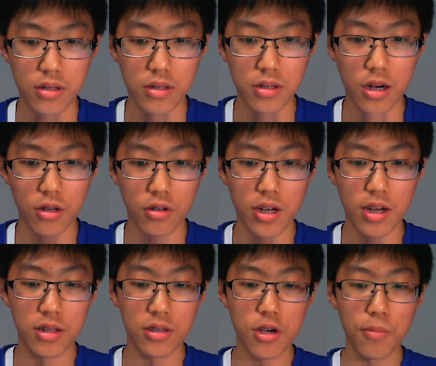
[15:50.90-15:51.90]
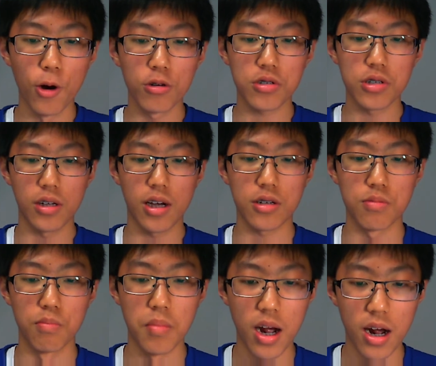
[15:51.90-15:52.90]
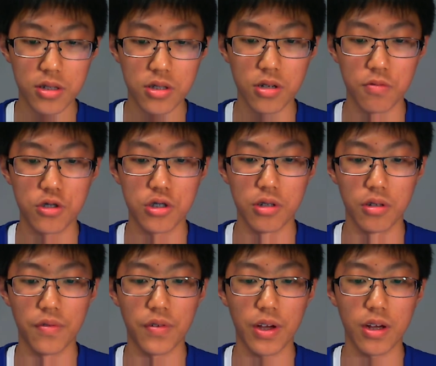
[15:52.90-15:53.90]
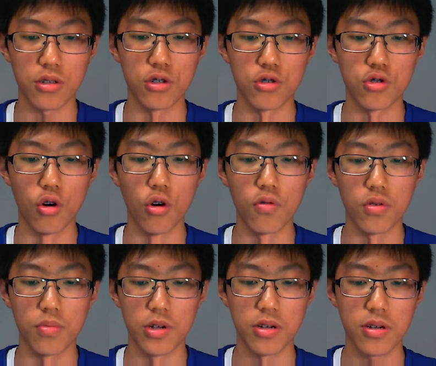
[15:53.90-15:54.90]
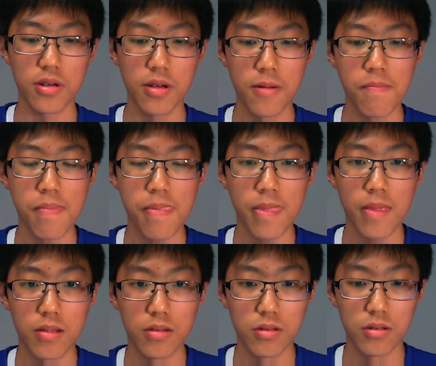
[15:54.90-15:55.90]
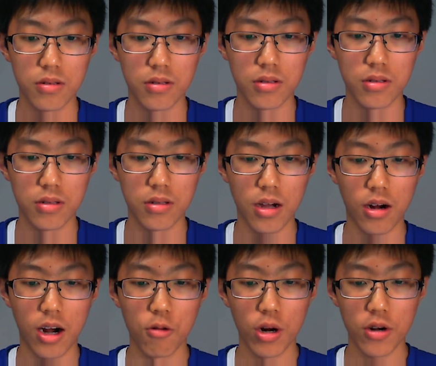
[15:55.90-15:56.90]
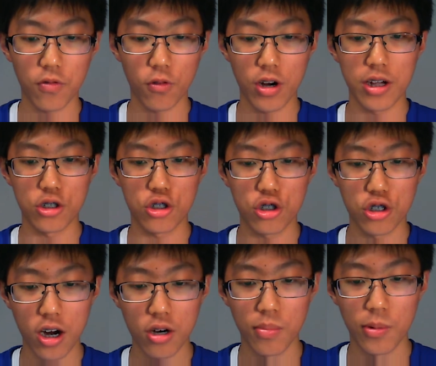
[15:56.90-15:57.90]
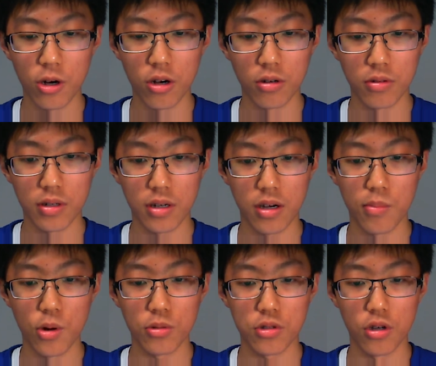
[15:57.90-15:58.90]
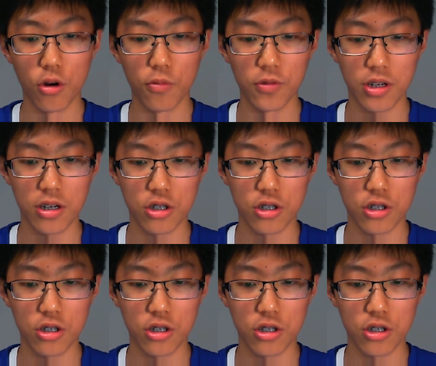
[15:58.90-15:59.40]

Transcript: Now, and the opponent still has massive shield advantage over me. Now, I went for a Shadow Ball to hopefully get a